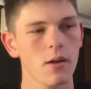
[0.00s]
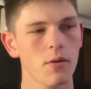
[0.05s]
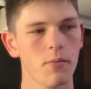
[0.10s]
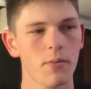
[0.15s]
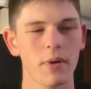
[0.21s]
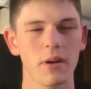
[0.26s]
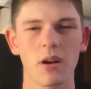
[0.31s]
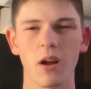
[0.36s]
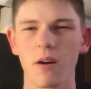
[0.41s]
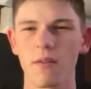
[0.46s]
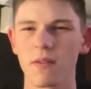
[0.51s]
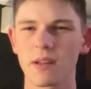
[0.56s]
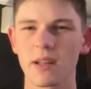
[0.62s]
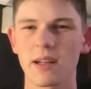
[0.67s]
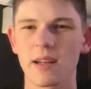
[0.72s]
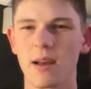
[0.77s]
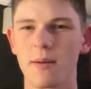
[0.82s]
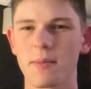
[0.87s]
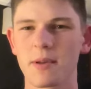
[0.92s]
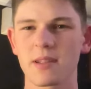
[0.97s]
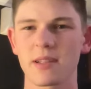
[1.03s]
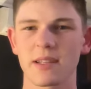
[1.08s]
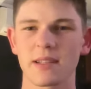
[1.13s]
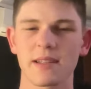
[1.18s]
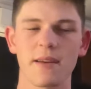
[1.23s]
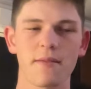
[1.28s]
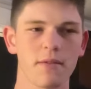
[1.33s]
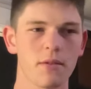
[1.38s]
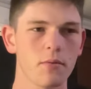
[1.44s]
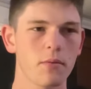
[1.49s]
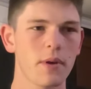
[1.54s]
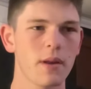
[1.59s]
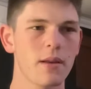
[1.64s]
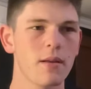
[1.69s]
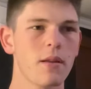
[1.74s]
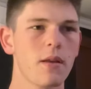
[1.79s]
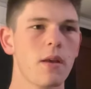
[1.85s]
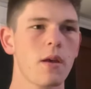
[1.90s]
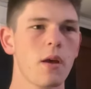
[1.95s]
We'd laugh at the dumbest things ever.
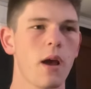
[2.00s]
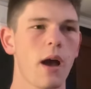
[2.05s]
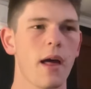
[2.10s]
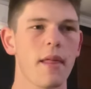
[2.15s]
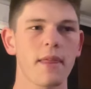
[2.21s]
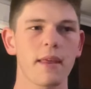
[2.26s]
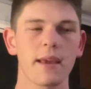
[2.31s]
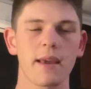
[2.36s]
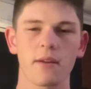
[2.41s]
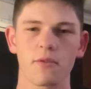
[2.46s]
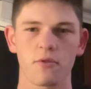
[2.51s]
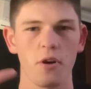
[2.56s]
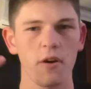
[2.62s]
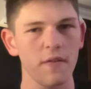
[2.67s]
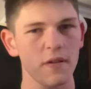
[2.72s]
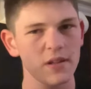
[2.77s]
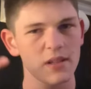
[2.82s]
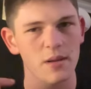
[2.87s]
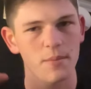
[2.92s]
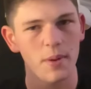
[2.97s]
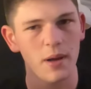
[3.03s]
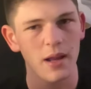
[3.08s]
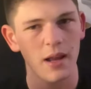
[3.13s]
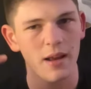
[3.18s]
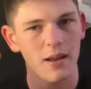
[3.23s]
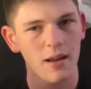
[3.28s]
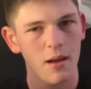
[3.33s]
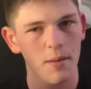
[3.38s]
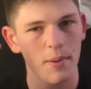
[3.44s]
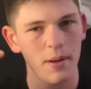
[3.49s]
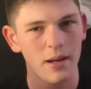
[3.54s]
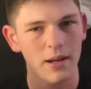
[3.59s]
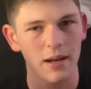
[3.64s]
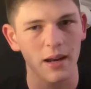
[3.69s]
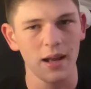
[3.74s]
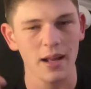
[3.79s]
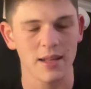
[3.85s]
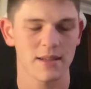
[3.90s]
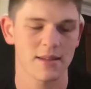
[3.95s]
We'd I think it drove us a bit a bit
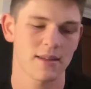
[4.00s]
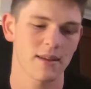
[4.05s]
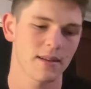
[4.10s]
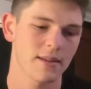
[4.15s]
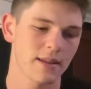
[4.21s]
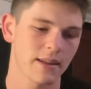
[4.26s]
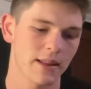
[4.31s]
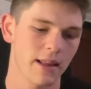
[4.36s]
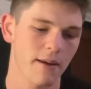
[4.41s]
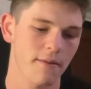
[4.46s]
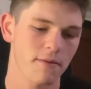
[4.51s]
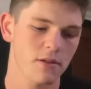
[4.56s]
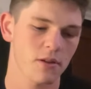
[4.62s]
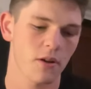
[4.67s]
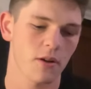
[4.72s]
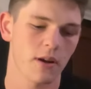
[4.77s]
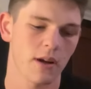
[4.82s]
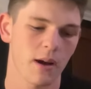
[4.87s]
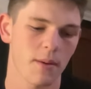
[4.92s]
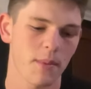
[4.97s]
nuts sitting there for so long.